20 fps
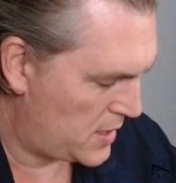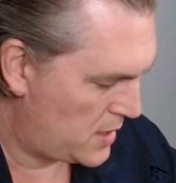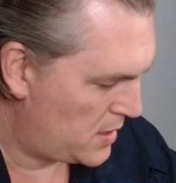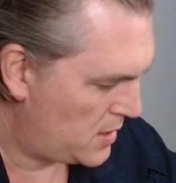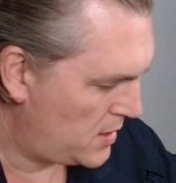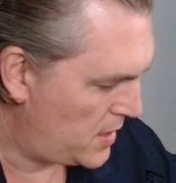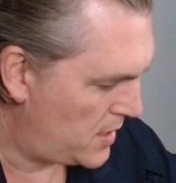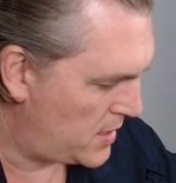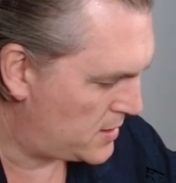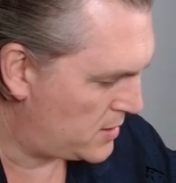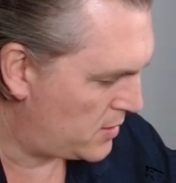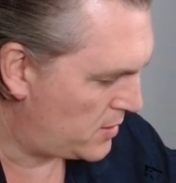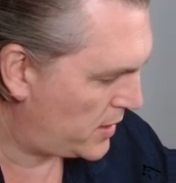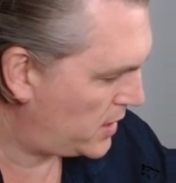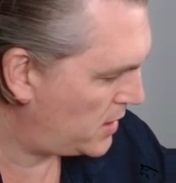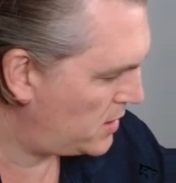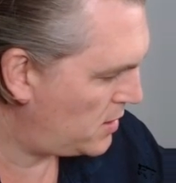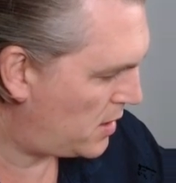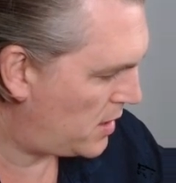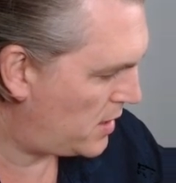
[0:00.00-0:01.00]
Yeah, so
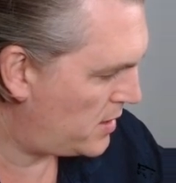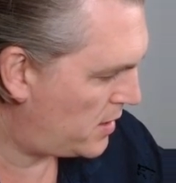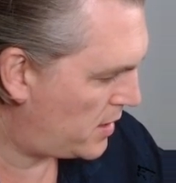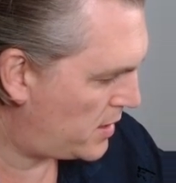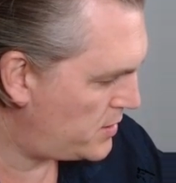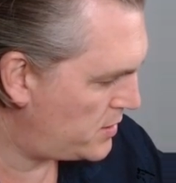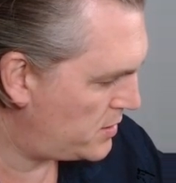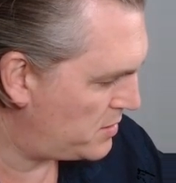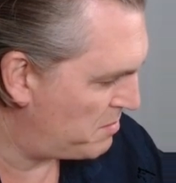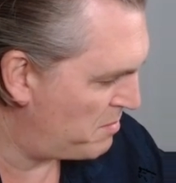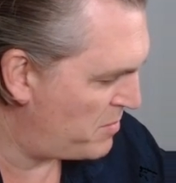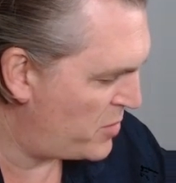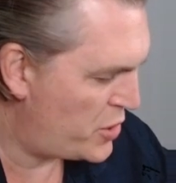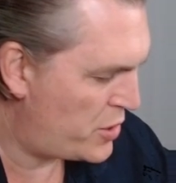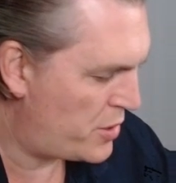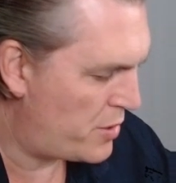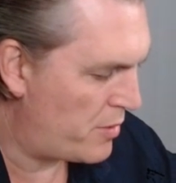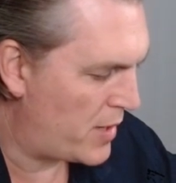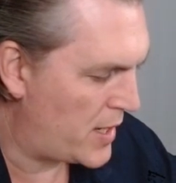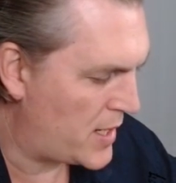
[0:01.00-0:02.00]
I just
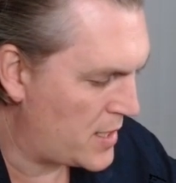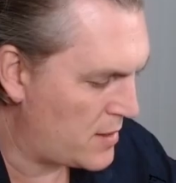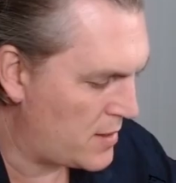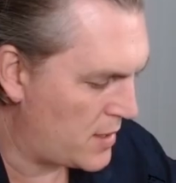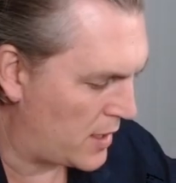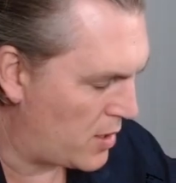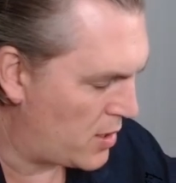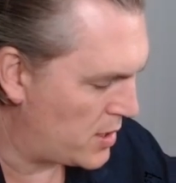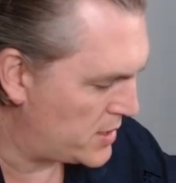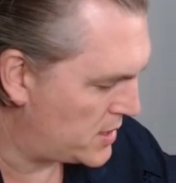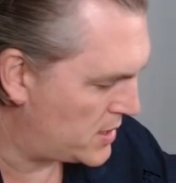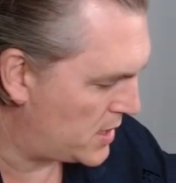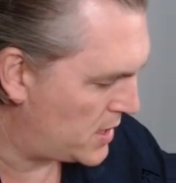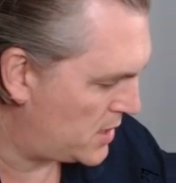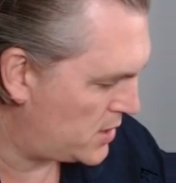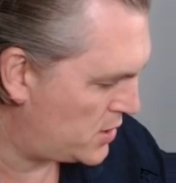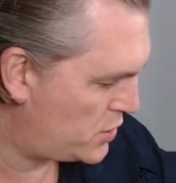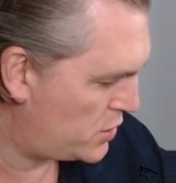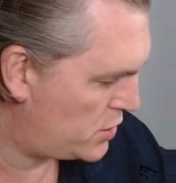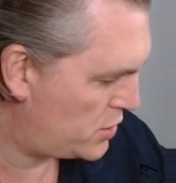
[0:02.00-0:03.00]
murder anything I
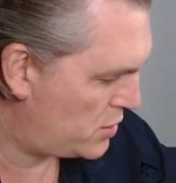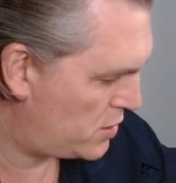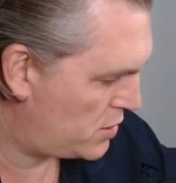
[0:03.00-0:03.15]
touch.